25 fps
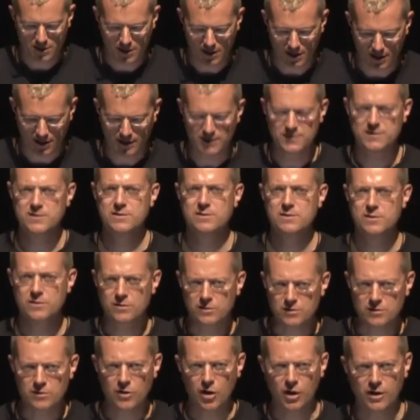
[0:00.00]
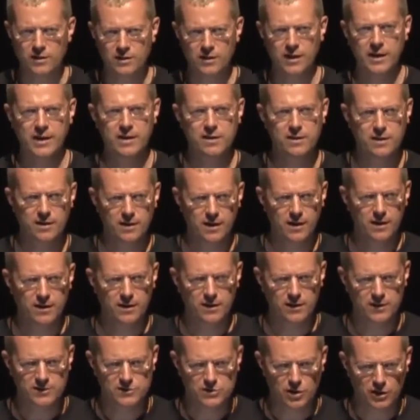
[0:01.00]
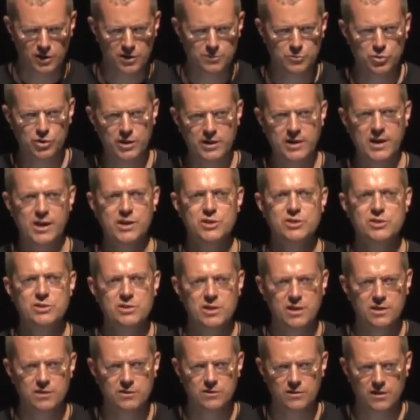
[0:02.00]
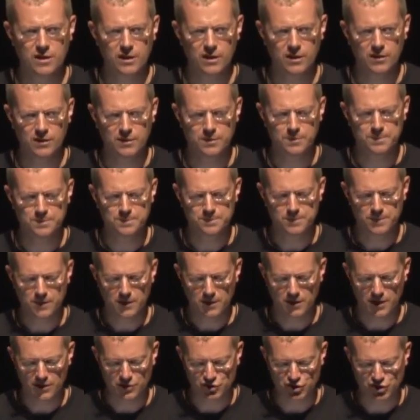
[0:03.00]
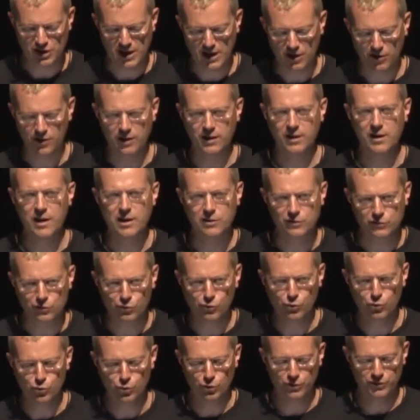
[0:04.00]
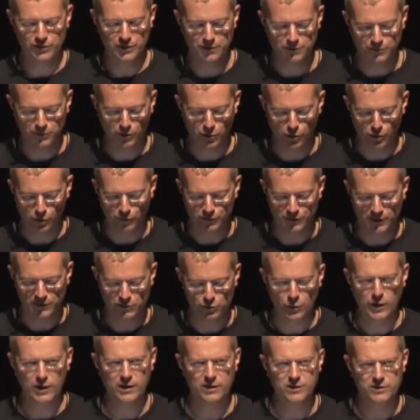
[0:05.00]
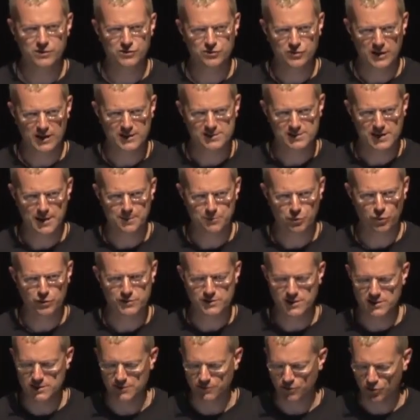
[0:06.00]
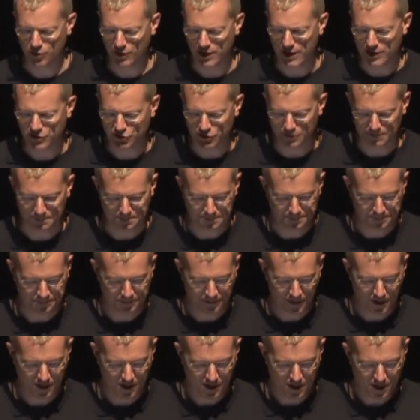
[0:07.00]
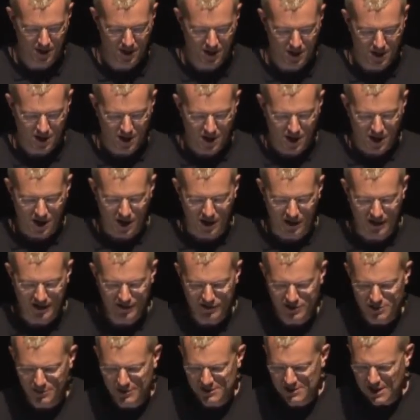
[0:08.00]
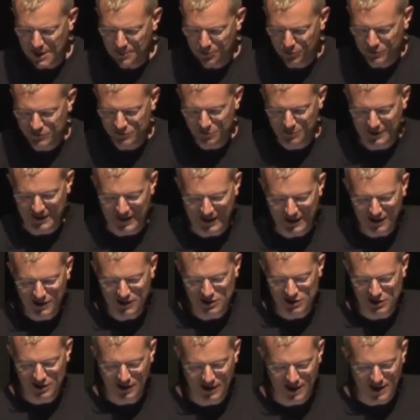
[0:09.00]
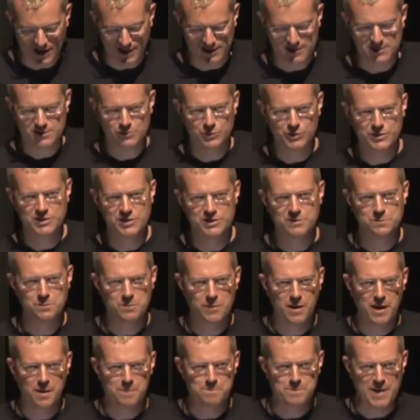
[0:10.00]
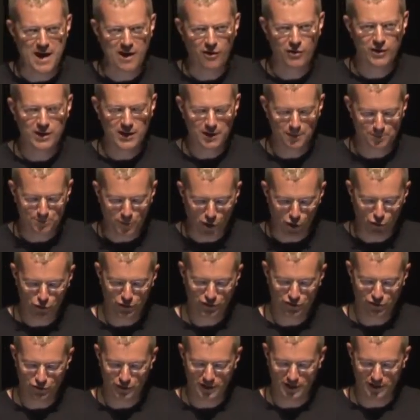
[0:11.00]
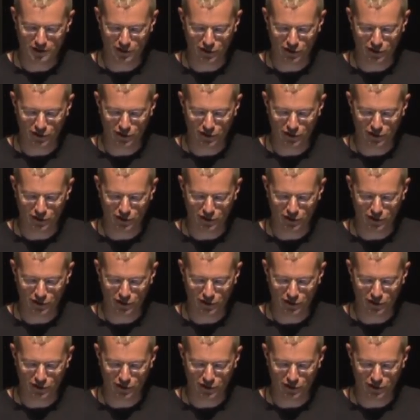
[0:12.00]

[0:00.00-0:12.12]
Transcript: it's got communication and sharing and tools involved, as well as just that process of creation. Here are some examples from the English class, which is marrying poetry and